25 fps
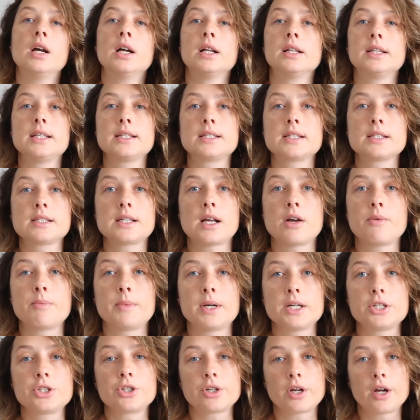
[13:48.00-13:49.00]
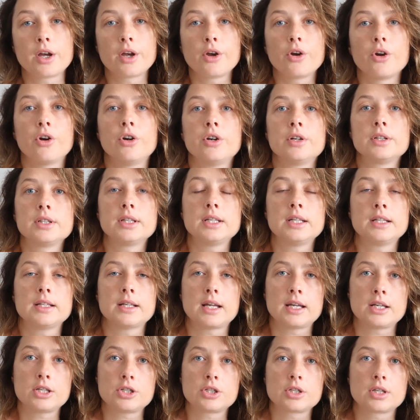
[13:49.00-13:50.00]
This is how much I earn in
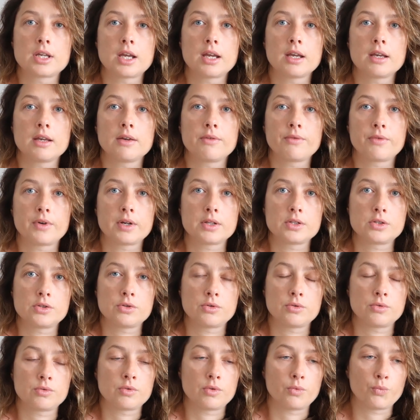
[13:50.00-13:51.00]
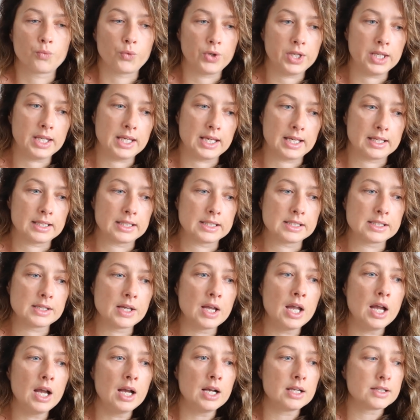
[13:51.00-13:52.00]
HK if I do weekend.
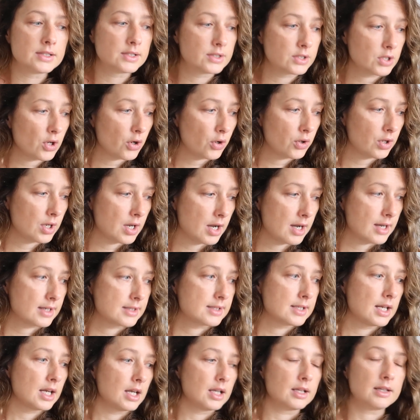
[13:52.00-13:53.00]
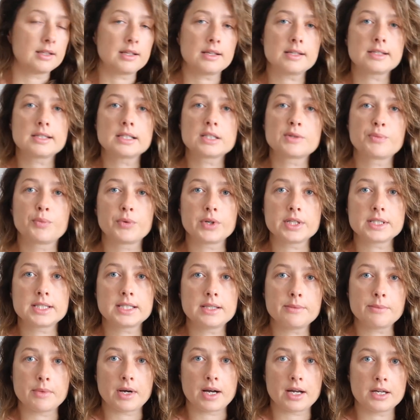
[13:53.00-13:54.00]
So guys, this is
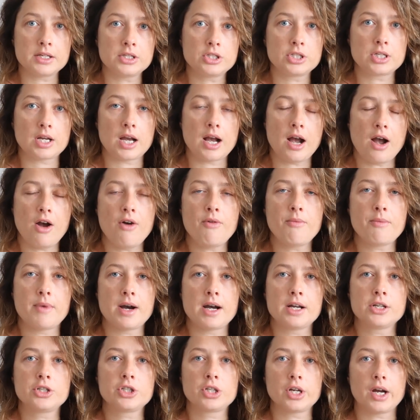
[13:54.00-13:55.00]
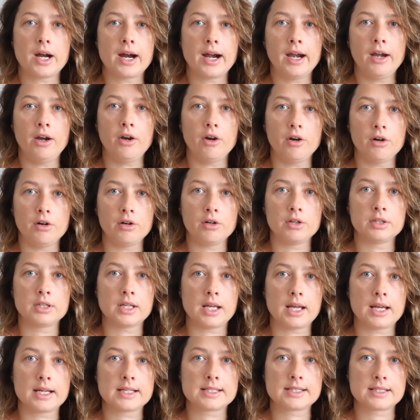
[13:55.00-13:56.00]
pretty much how much I earn
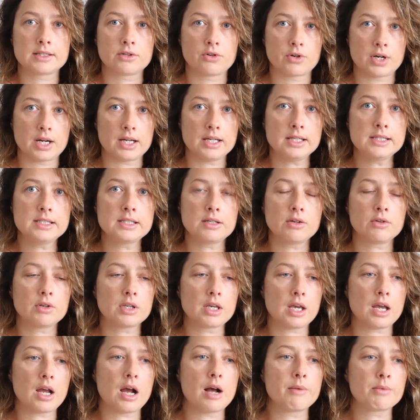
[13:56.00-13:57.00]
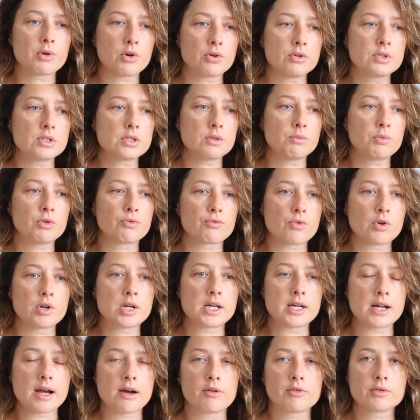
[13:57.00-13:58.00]
as a grad. Okay, I'm going to be
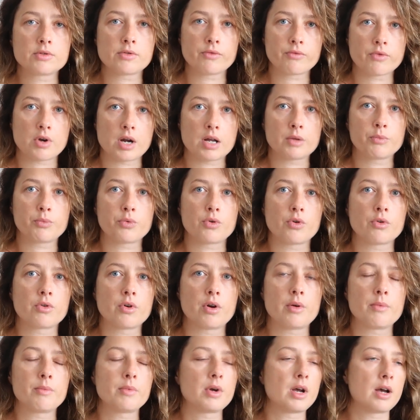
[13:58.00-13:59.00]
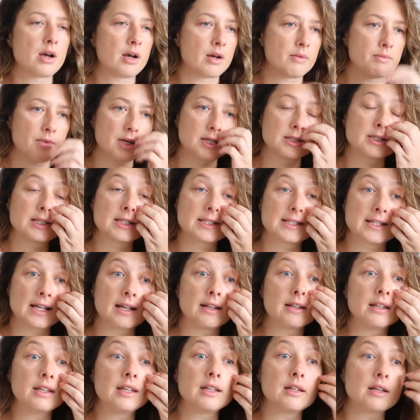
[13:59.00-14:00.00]
rolling out of grad program, as I
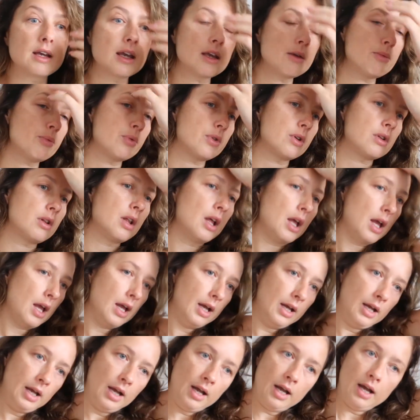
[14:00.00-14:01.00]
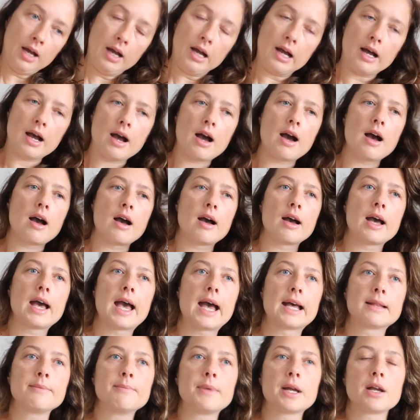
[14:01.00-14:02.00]
said, in April
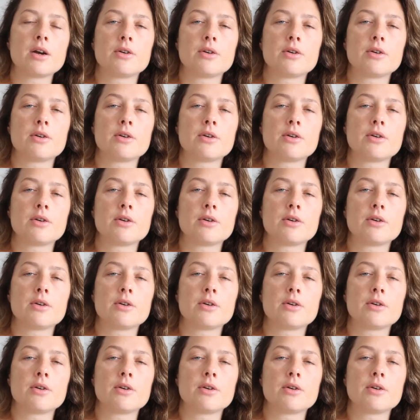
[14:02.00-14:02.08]
at my